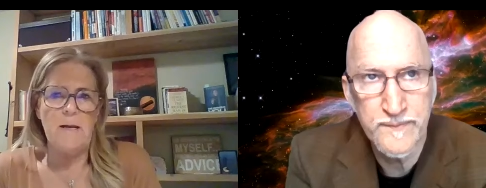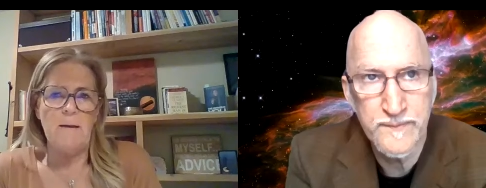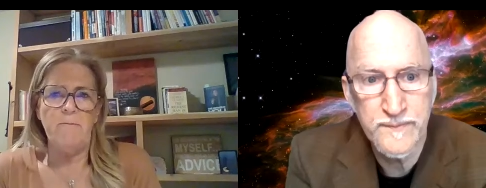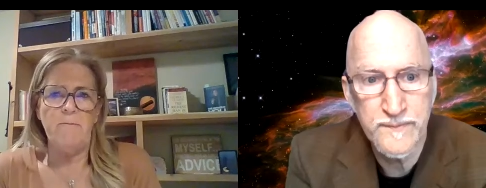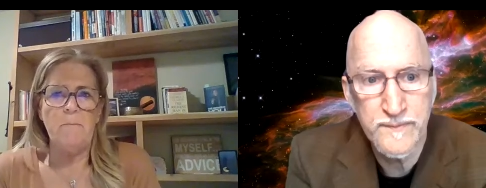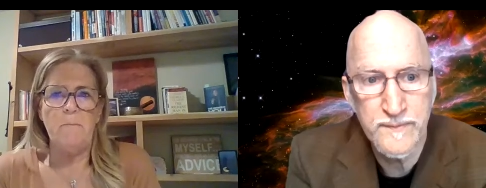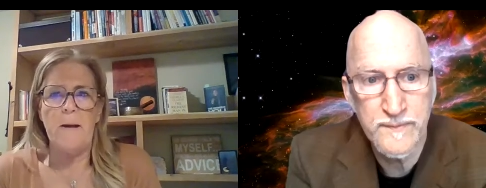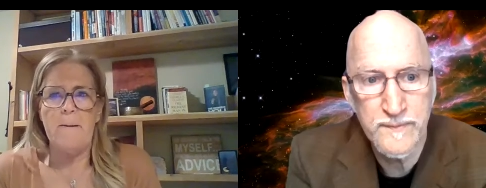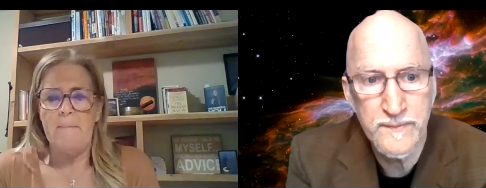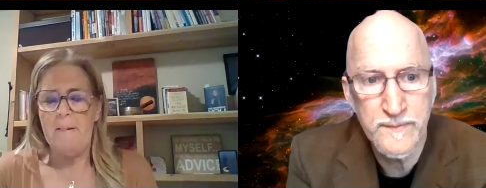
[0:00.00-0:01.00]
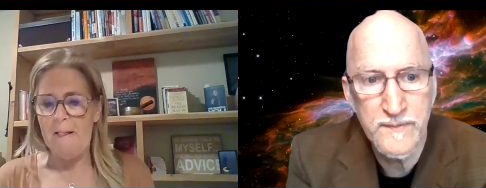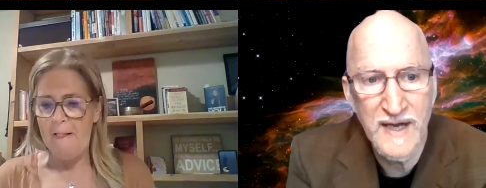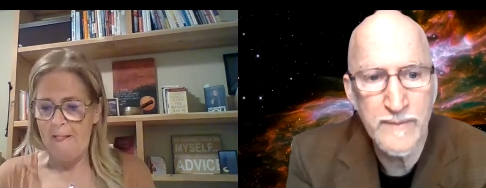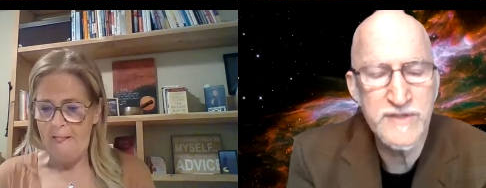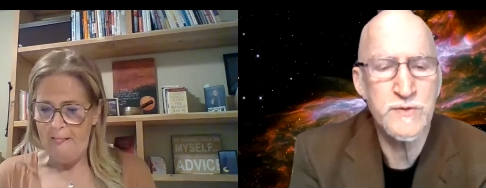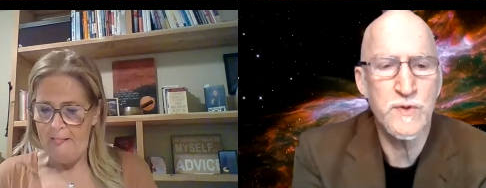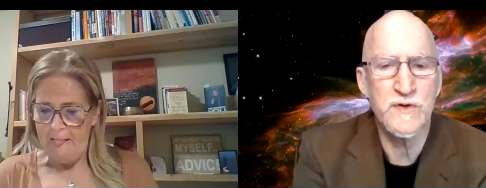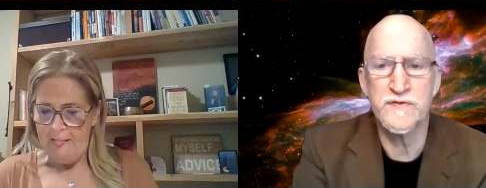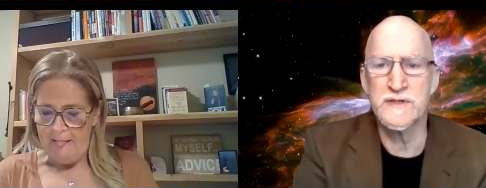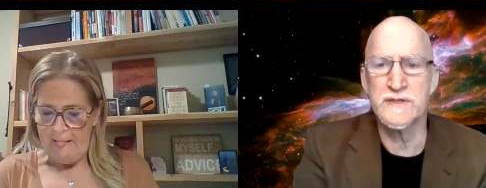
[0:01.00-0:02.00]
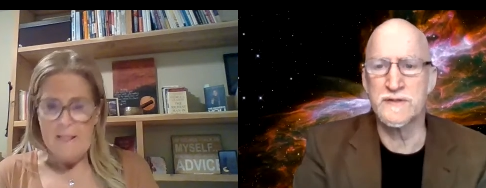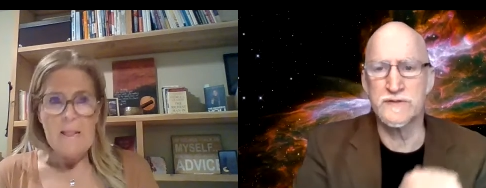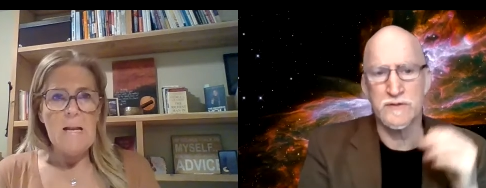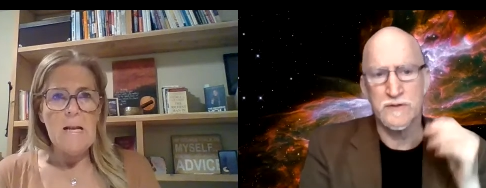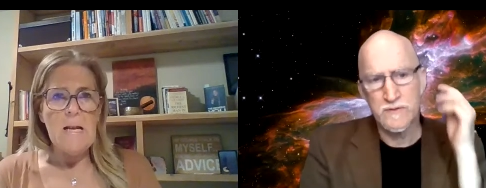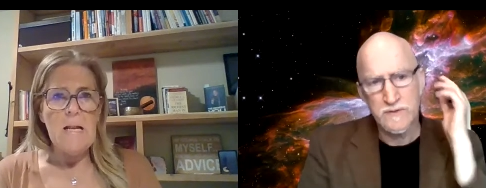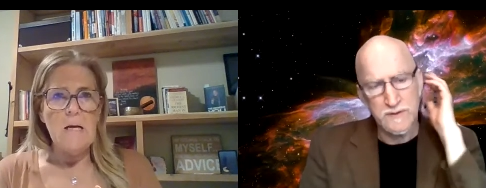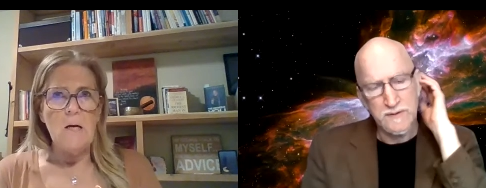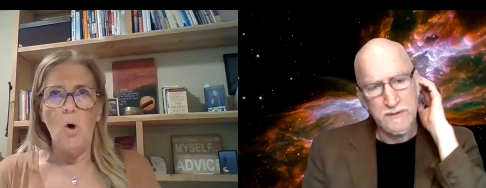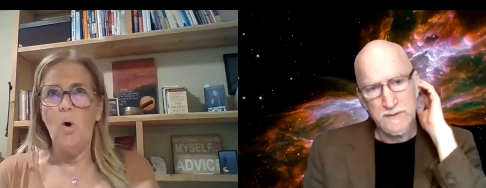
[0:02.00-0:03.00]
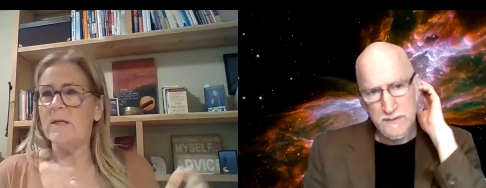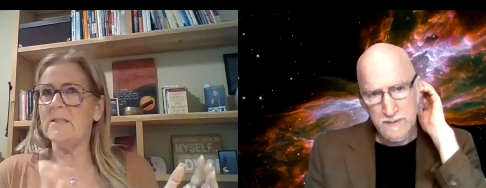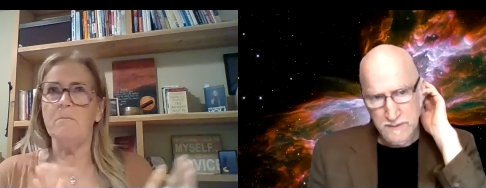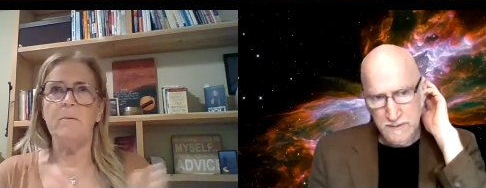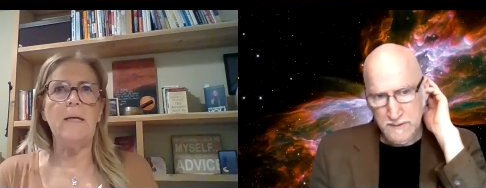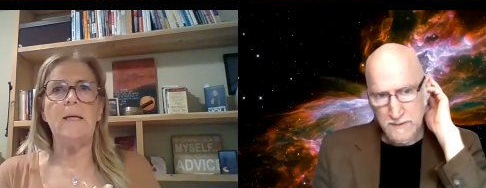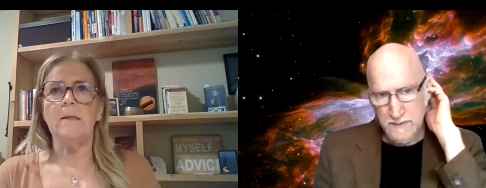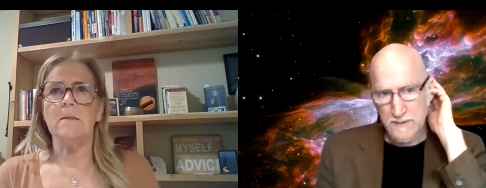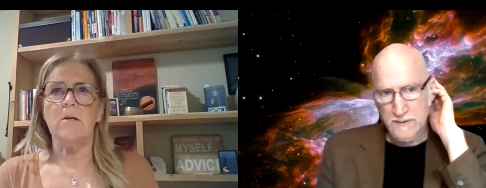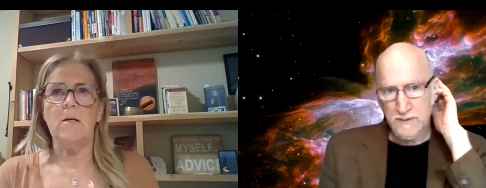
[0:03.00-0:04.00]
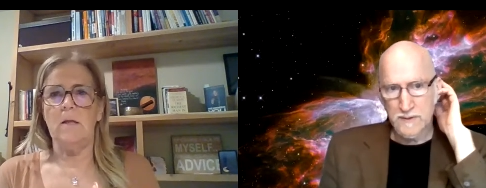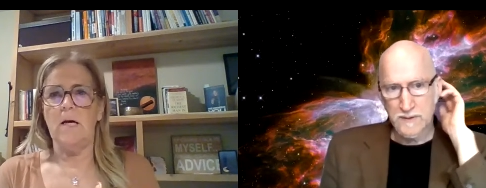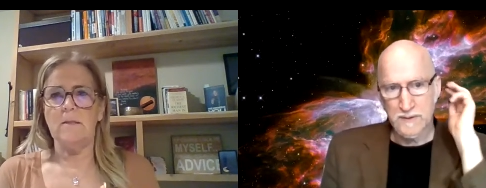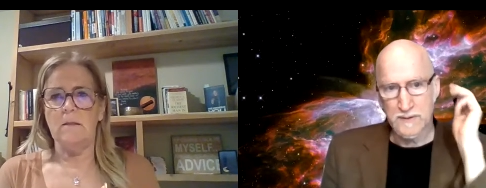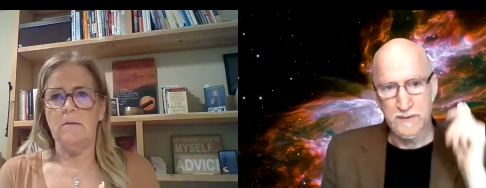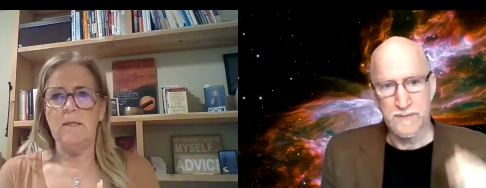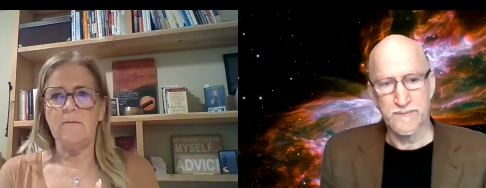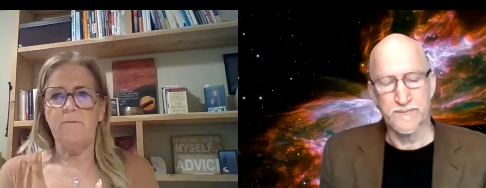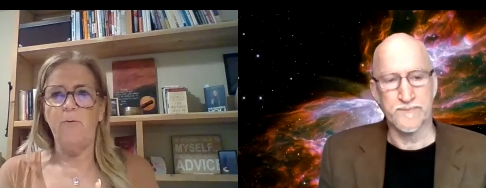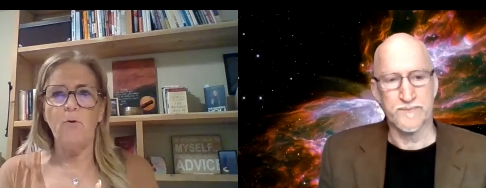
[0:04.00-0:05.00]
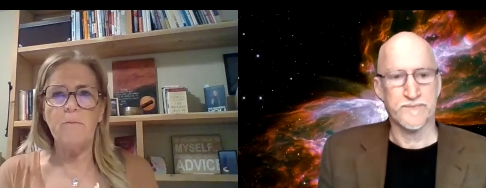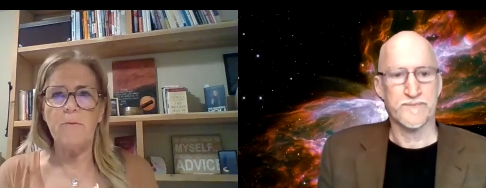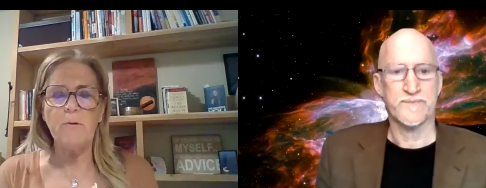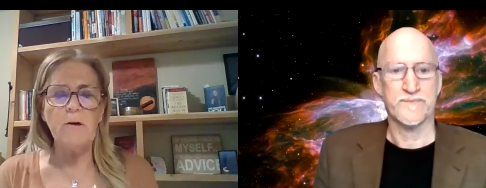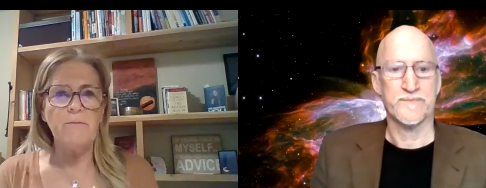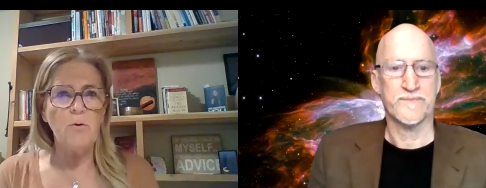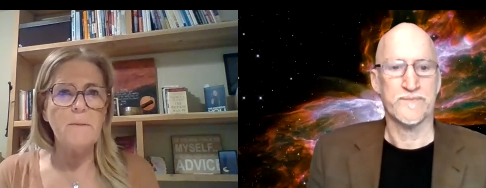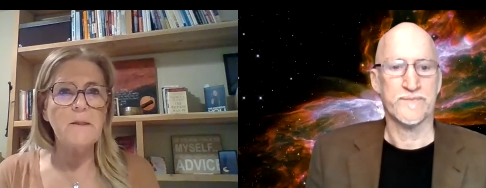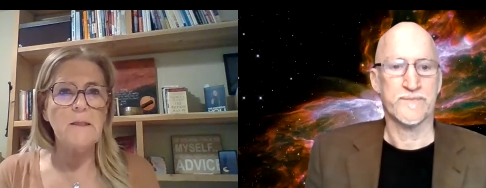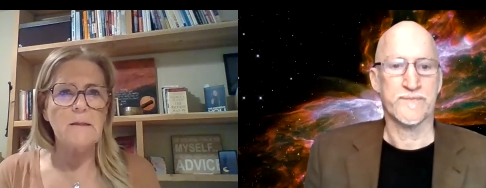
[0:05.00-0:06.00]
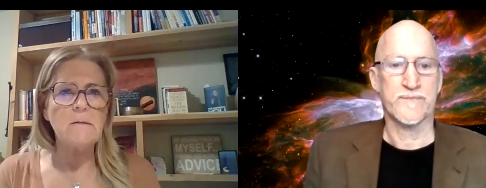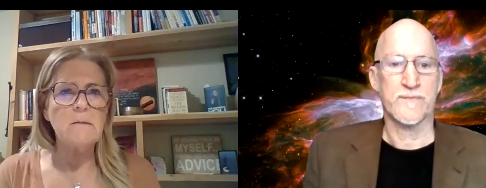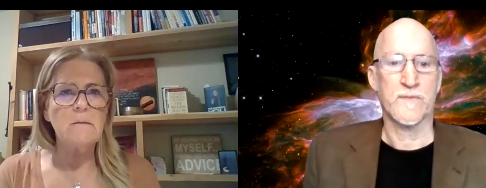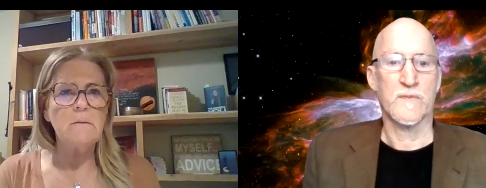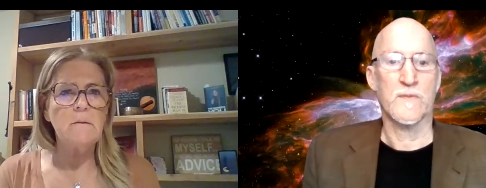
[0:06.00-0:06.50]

Speaker 1: name of it, but
Speaker 2: how many square feet is it? You know, or?
Speaker 1: oh, it's big. It's got lots of. It's four, three or four buildings.